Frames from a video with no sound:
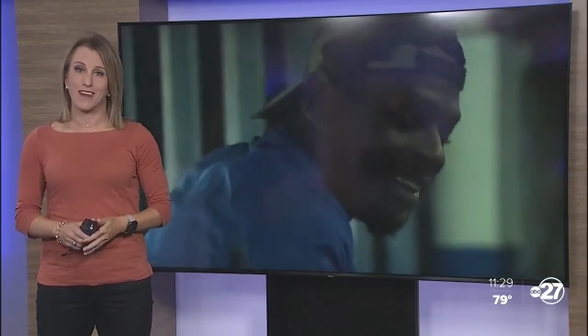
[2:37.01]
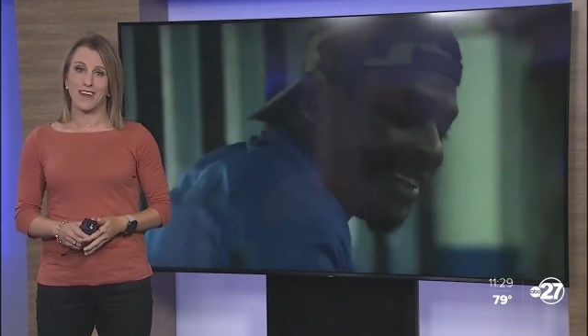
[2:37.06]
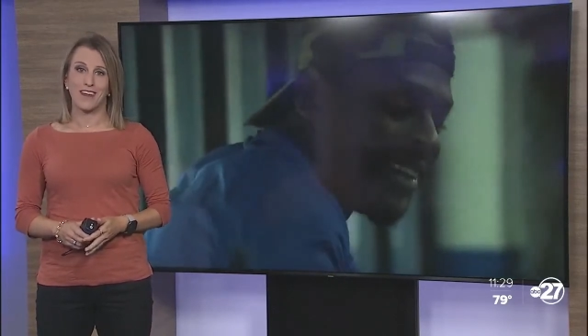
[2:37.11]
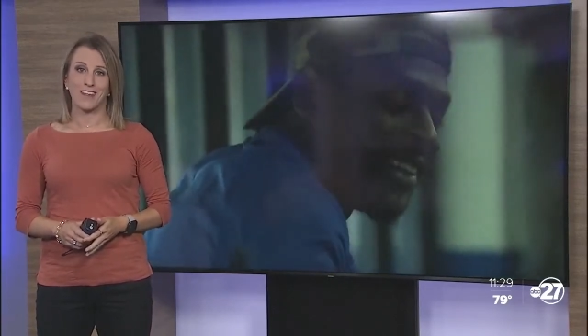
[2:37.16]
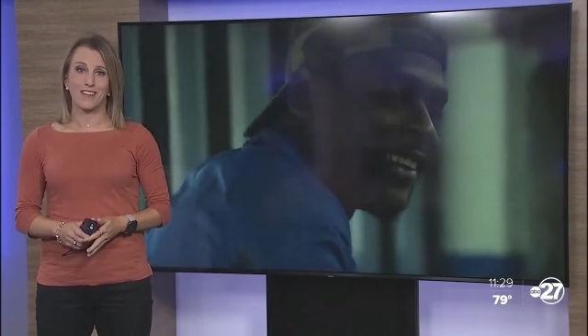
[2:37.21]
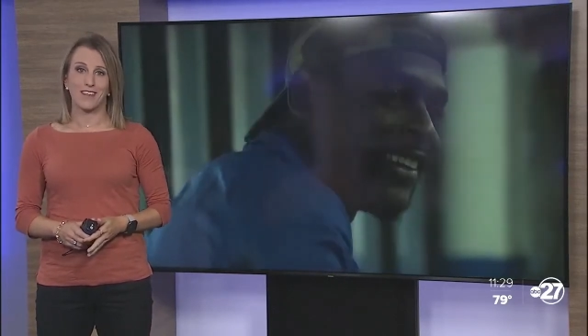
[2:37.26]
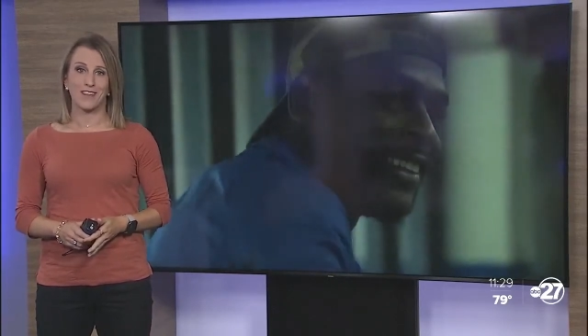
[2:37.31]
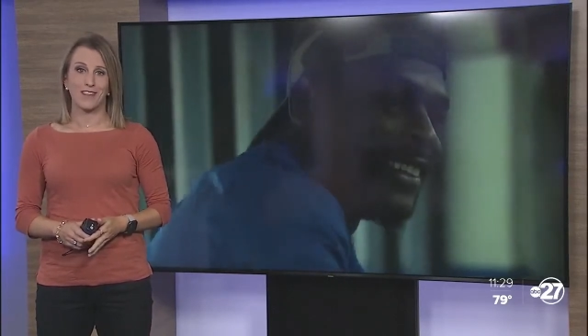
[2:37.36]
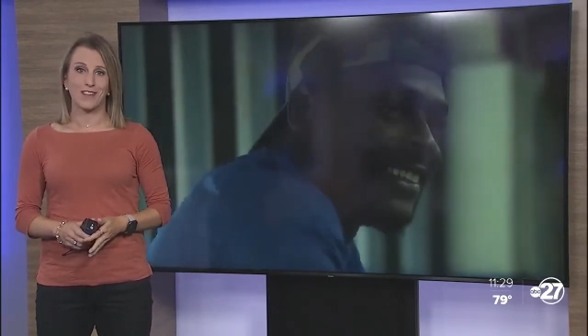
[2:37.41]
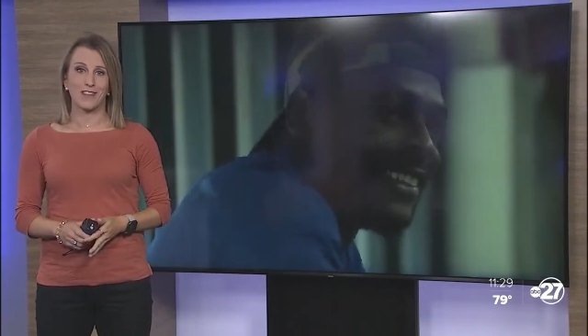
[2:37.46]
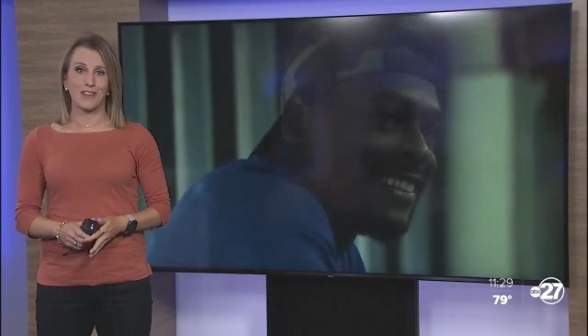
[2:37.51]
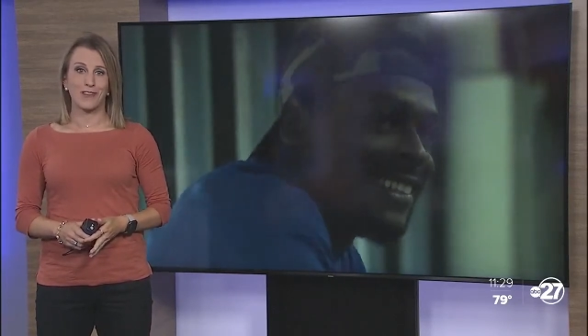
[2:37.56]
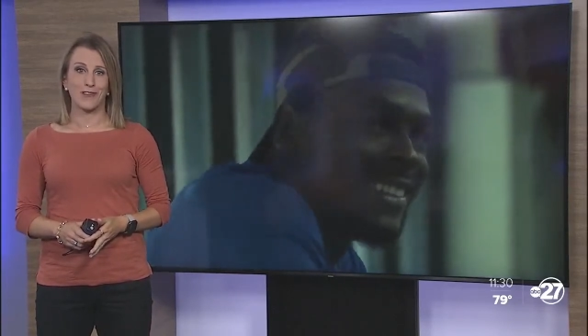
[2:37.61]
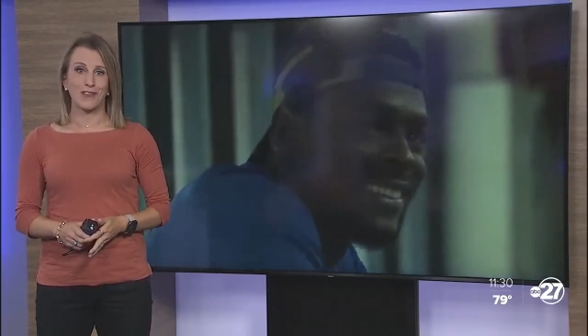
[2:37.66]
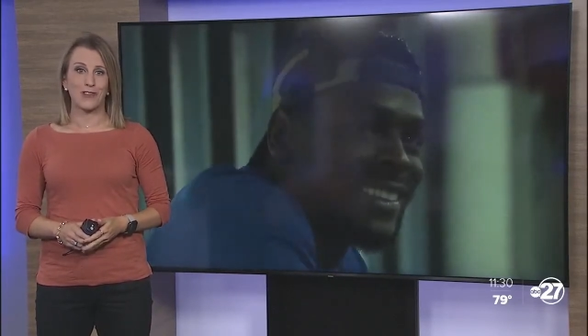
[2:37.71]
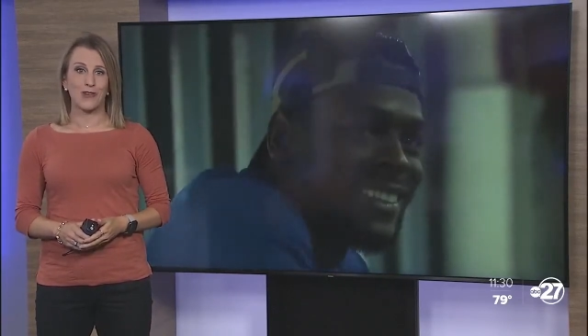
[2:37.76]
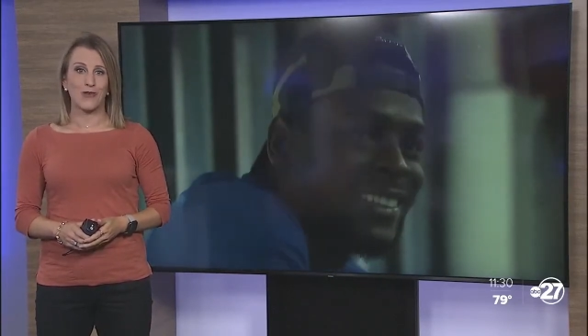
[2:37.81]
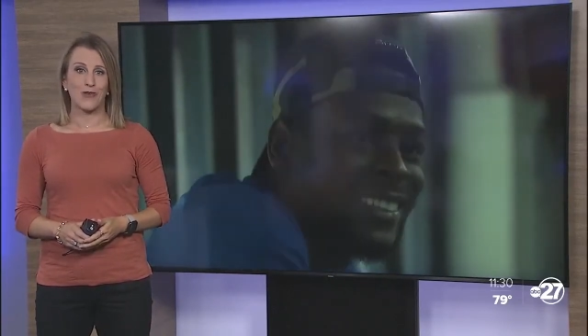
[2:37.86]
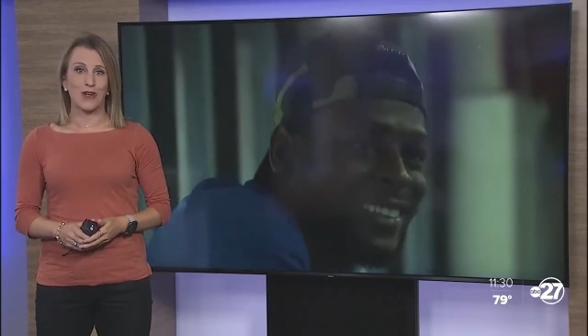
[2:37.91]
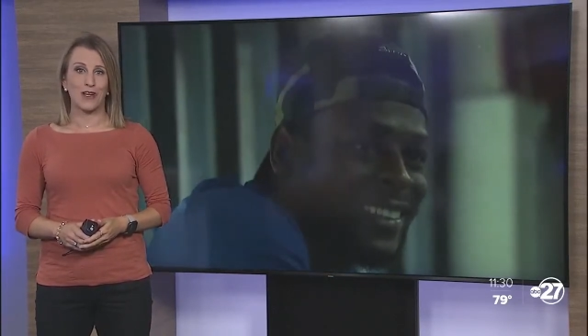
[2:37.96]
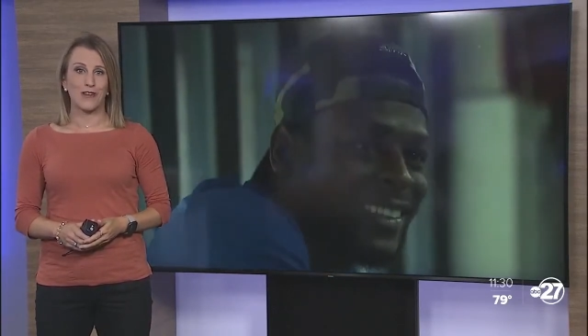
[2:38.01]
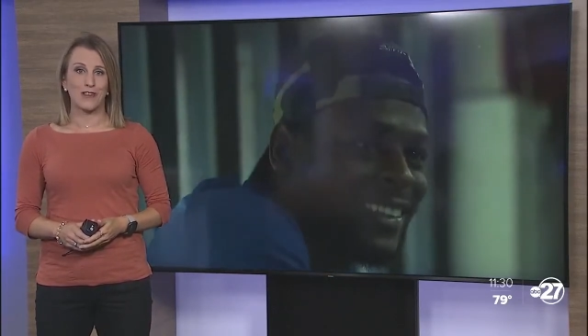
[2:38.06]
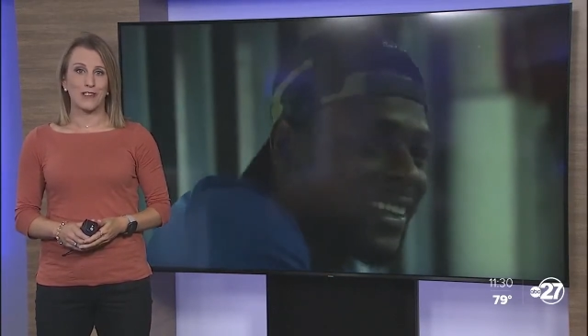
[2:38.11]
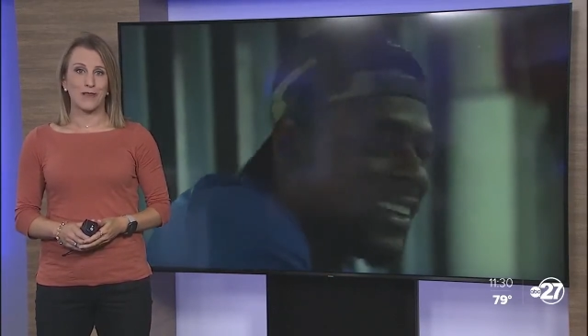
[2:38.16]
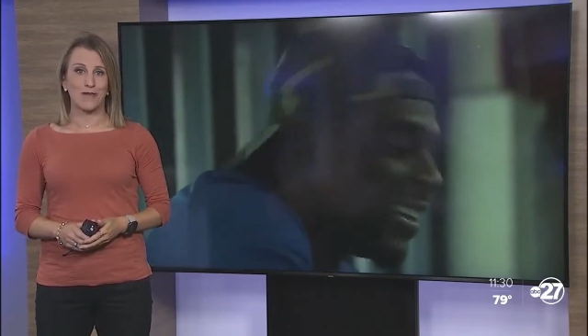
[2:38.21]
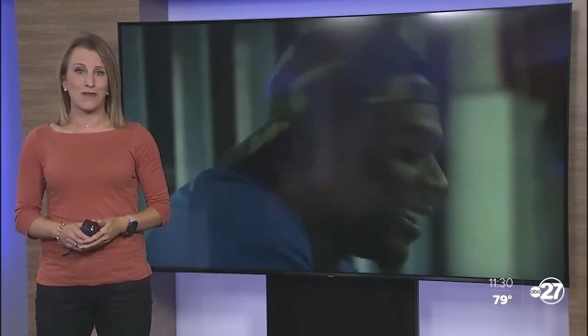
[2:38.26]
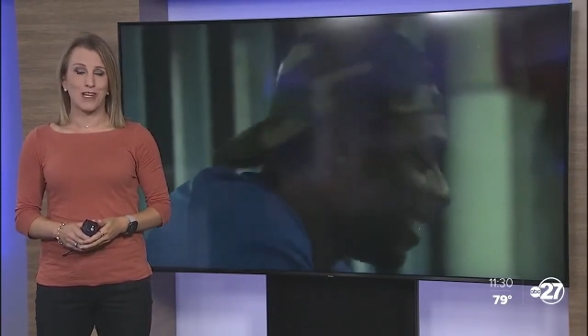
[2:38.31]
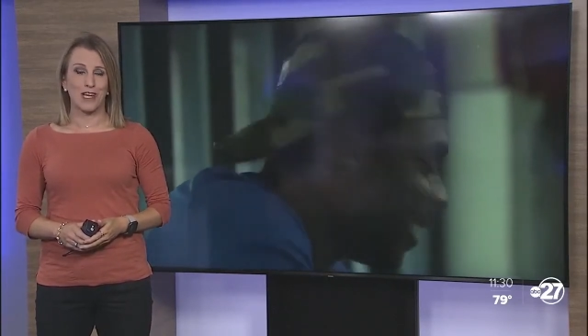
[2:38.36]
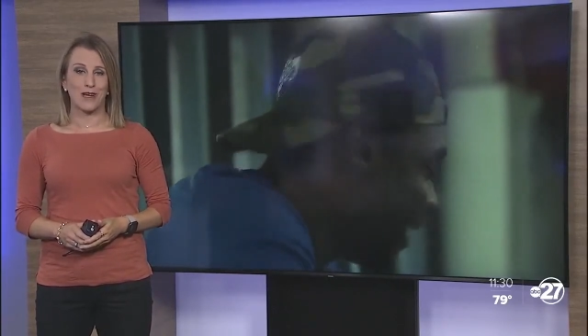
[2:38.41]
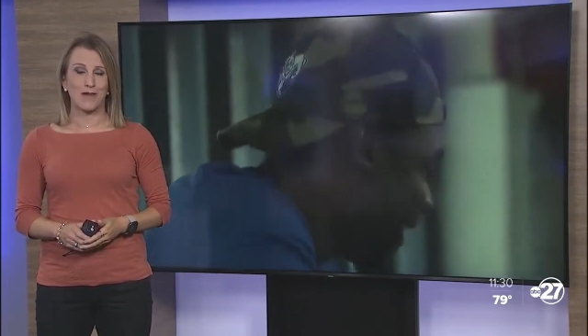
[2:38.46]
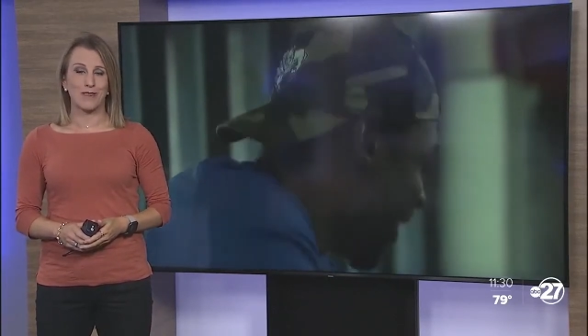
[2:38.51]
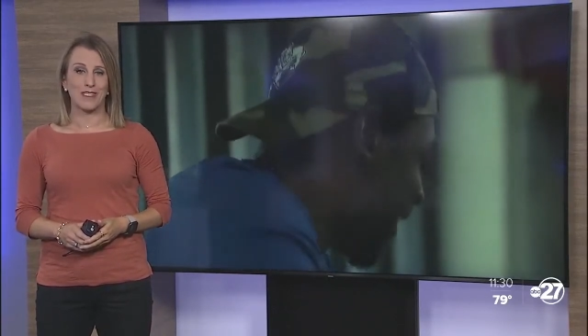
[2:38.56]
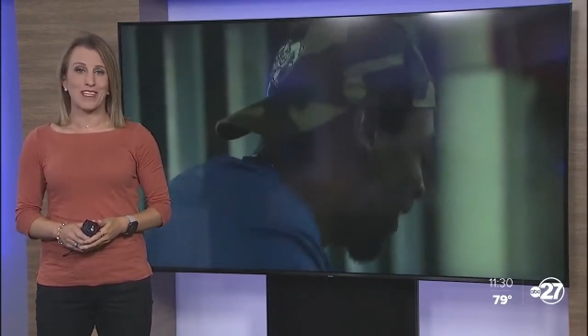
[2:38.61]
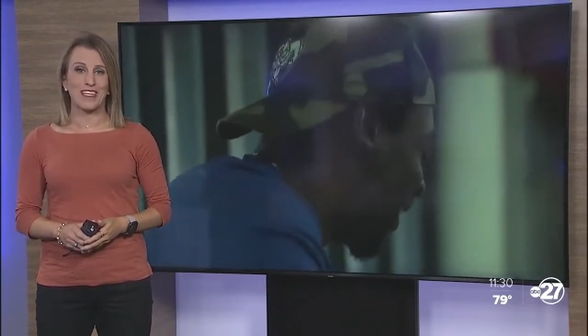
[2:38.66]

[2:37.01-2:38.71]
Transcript: He said it's still surreal sometimes